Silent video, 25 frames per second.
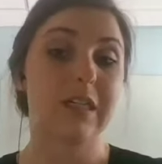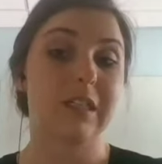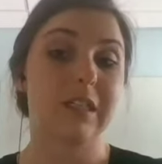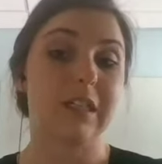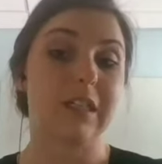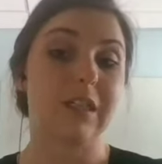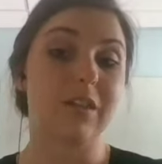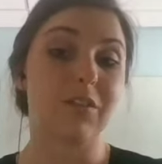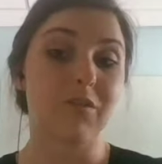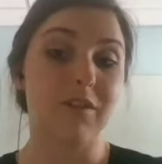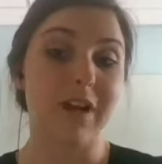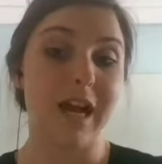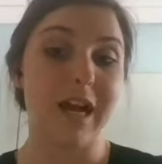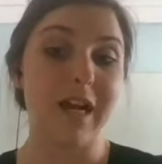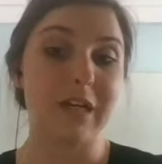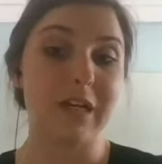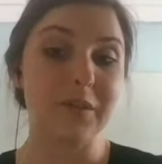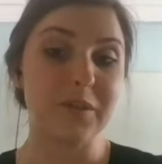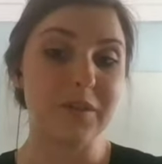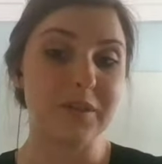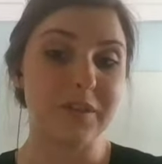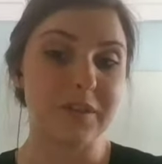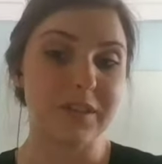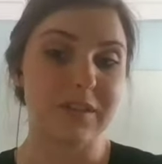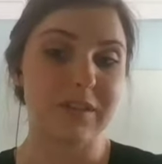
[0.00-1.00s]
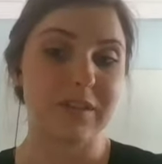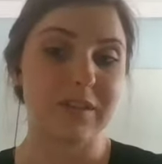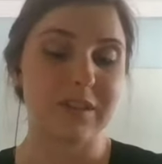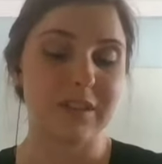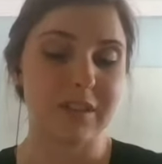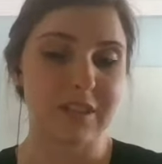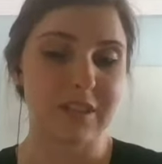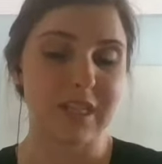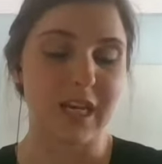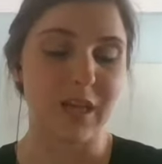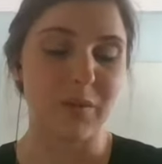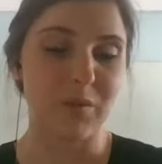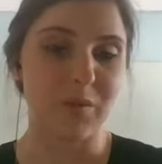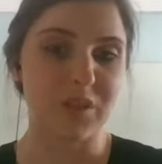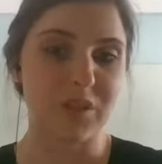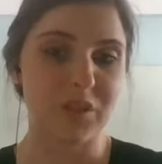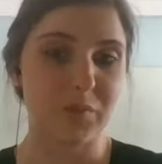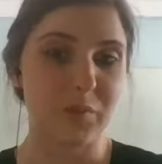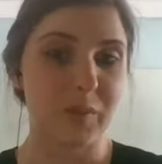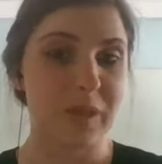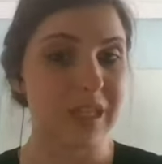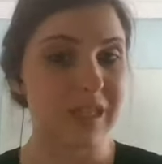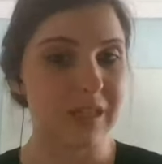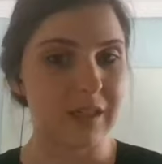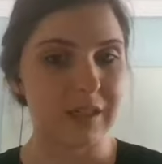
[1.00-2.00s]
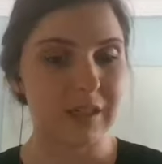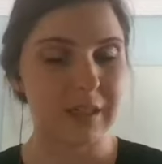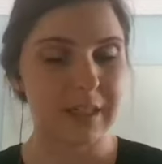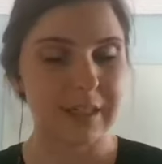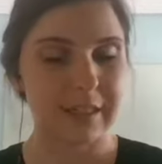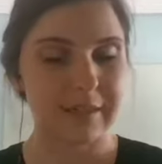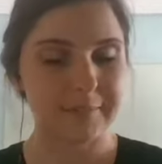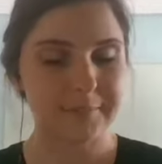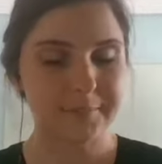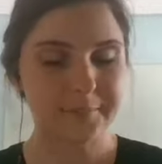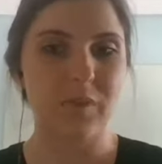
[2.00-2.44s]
around the same as PLA.